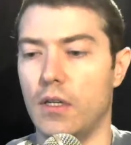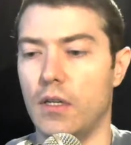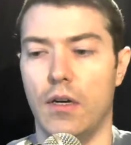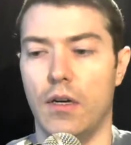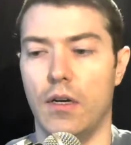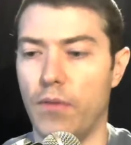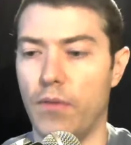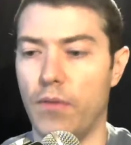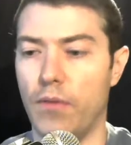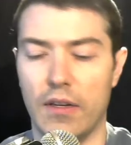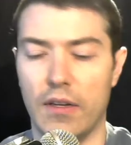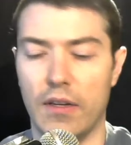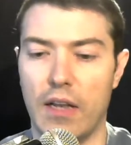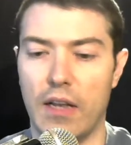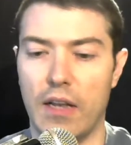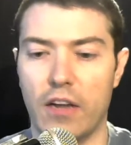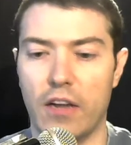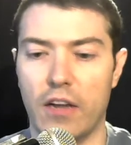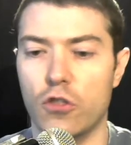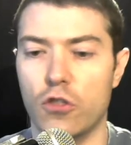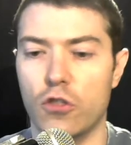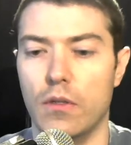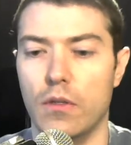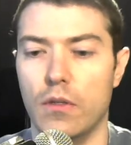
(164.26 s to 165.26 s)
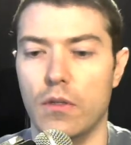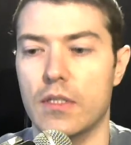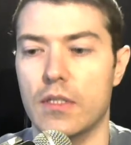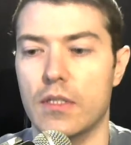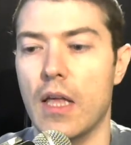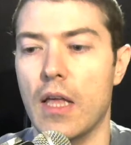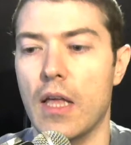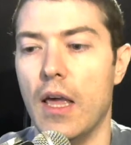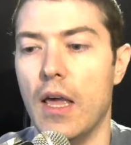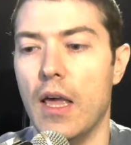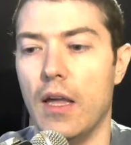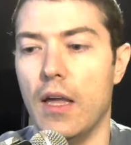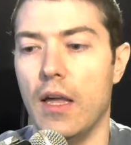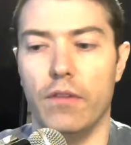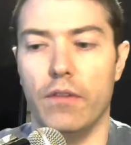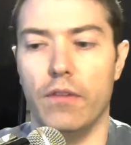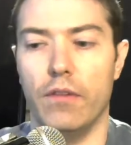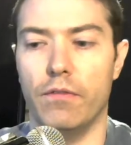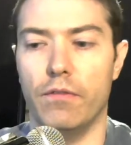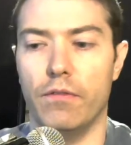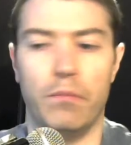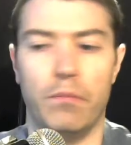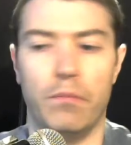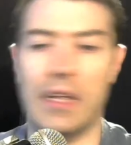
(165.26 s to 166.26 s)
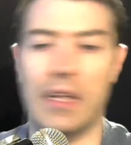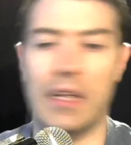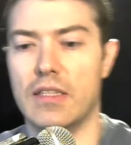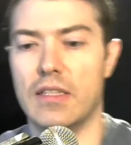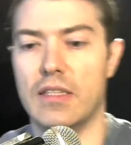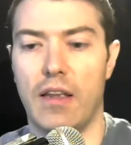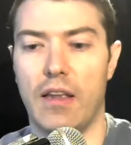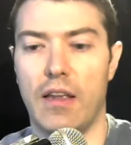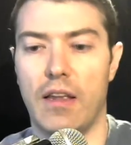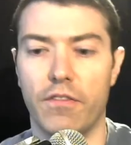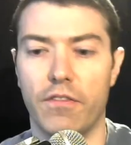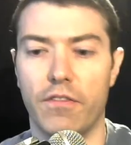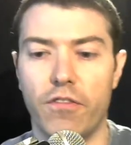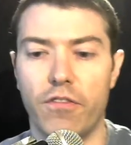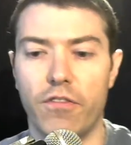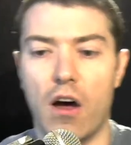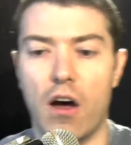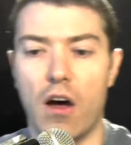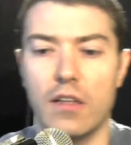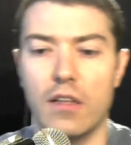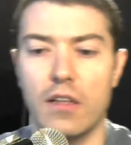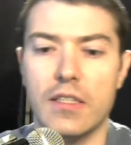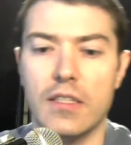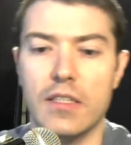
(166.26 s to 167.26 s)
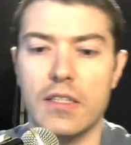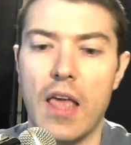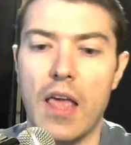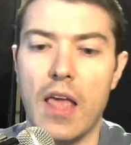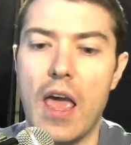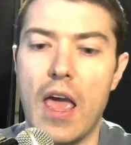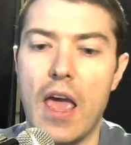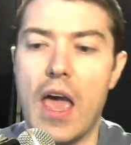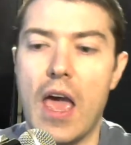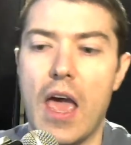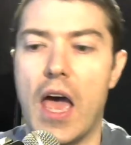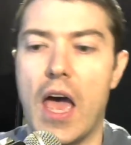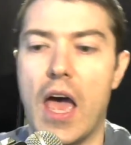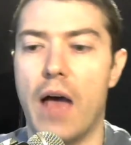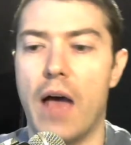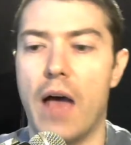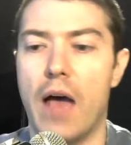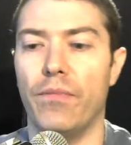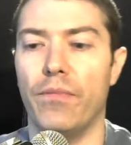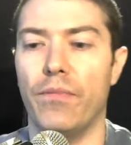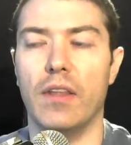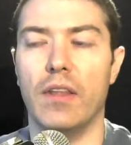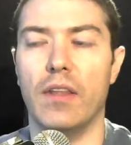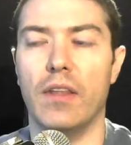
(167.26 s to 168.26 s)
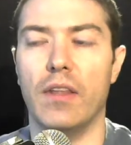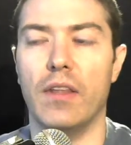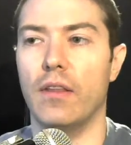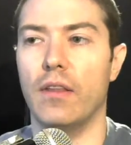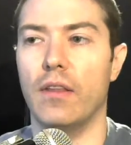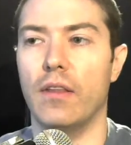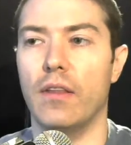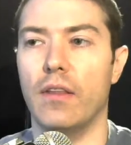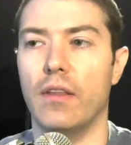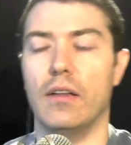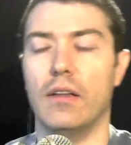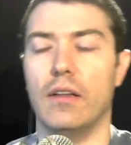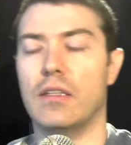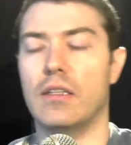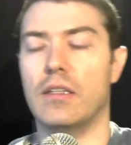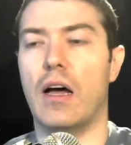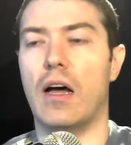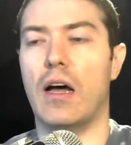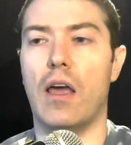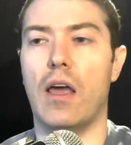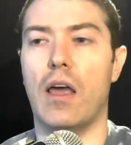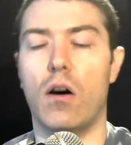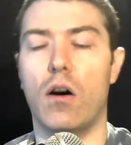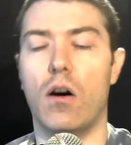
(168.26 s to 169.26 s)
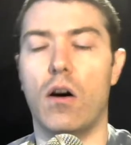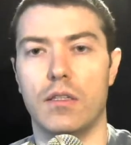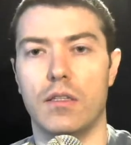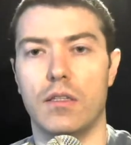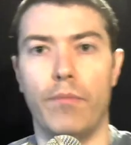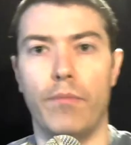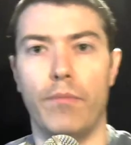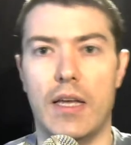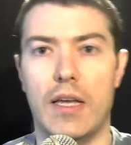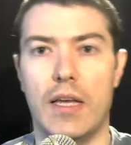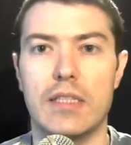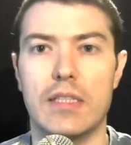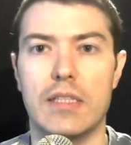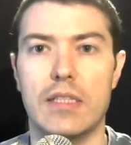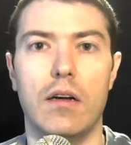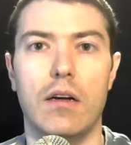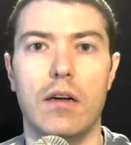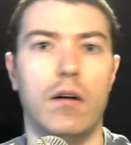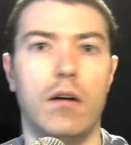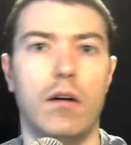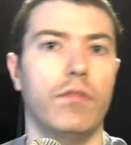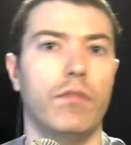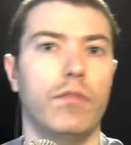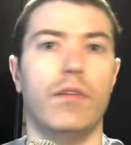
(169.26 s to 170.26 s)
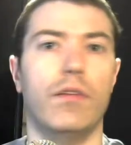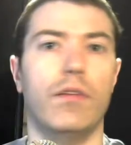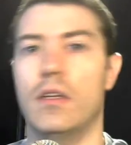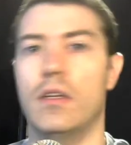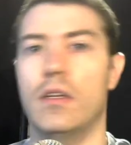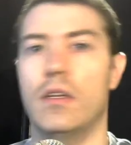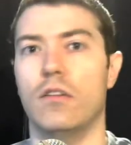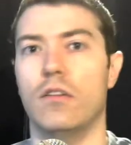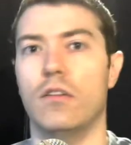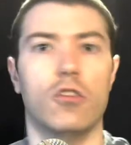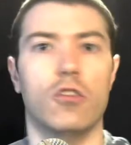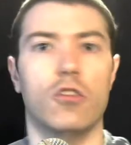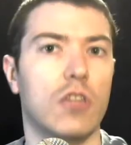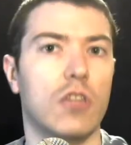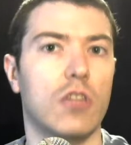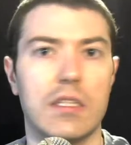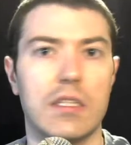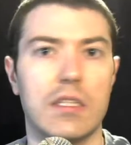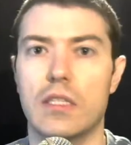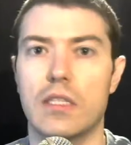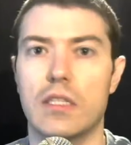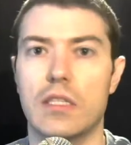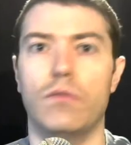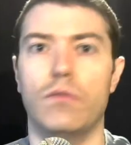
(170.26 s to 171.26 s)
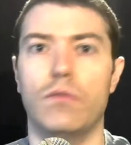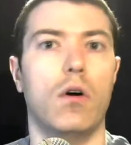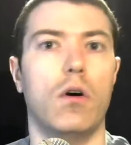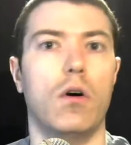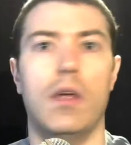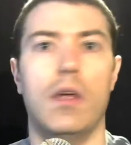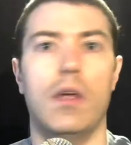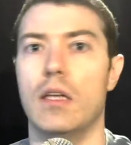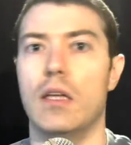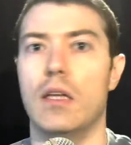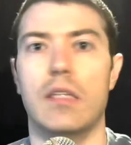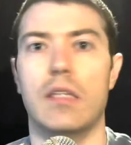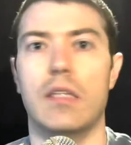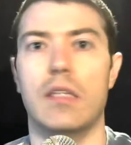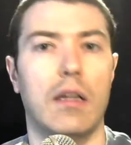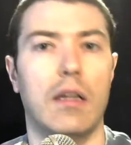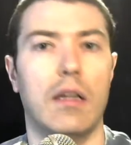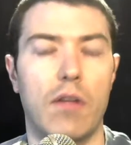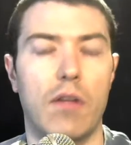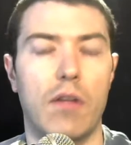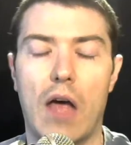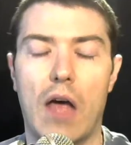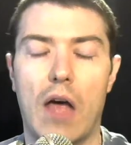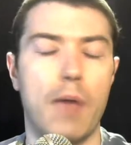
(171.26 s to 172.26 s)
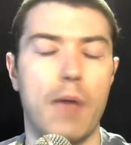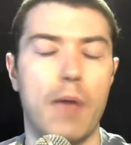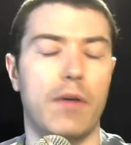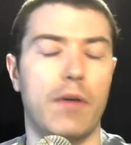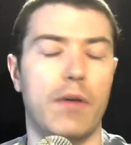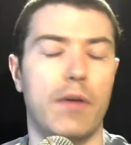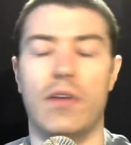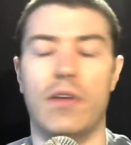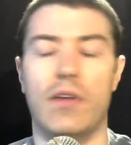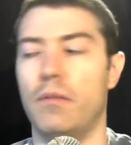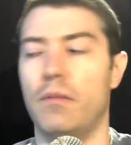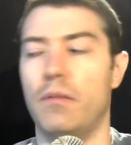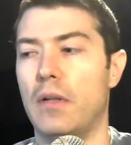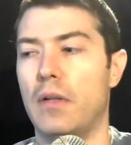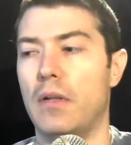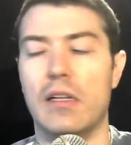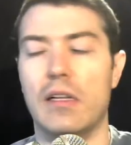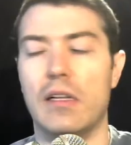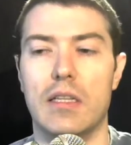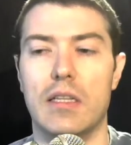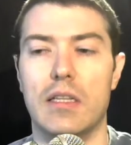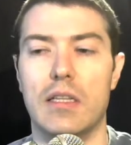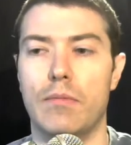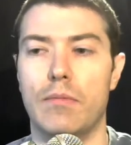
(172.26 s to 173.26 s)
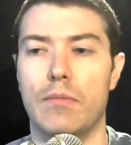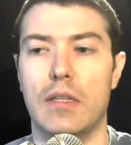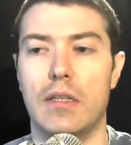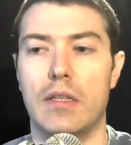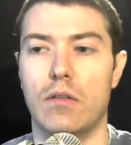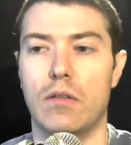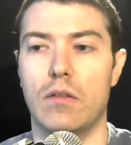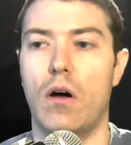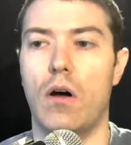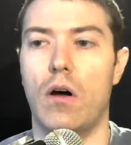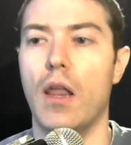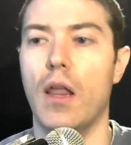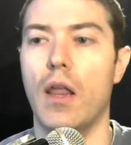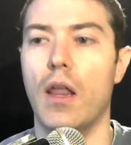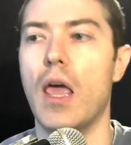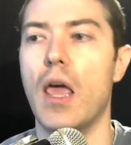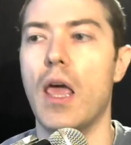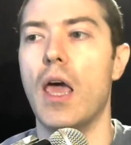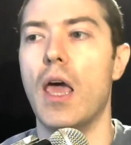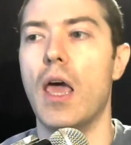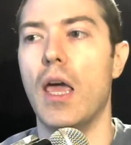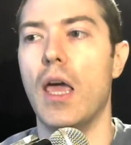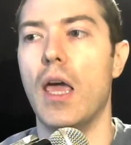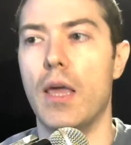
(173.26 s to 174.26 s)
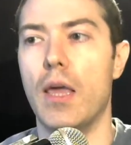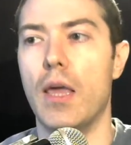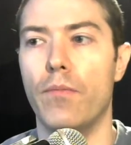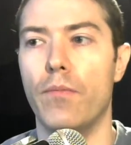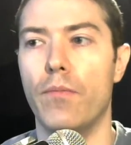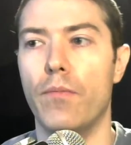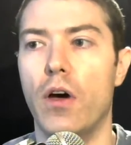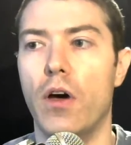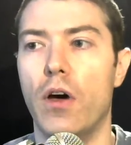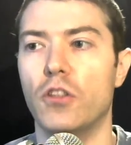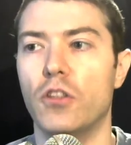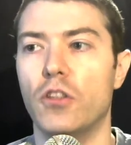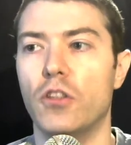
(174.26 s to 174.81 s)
intellectuals in, let's say, in France, the entire hot mess of social justice warriors and hyper-environmentalism and so on emerged.